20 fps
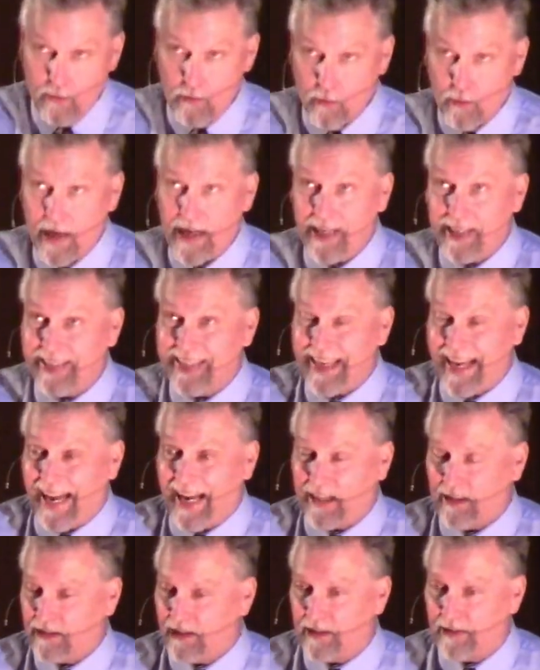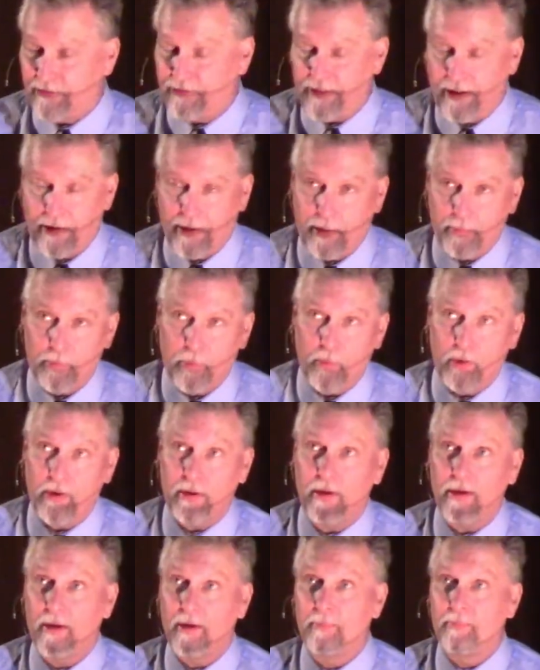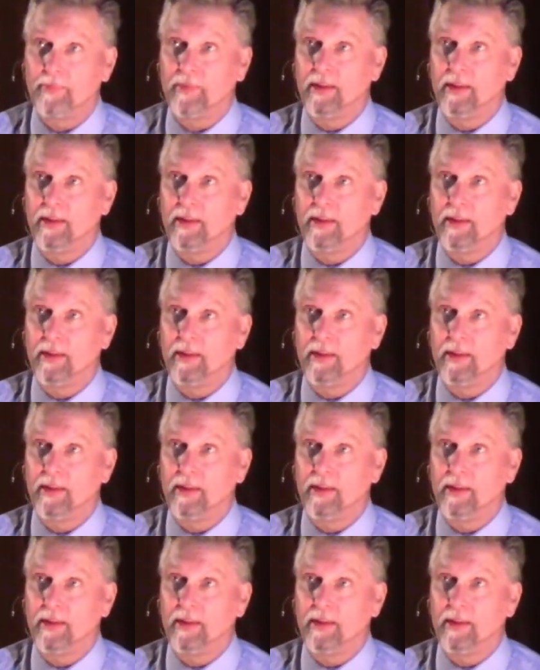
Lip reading: read a text that's very important.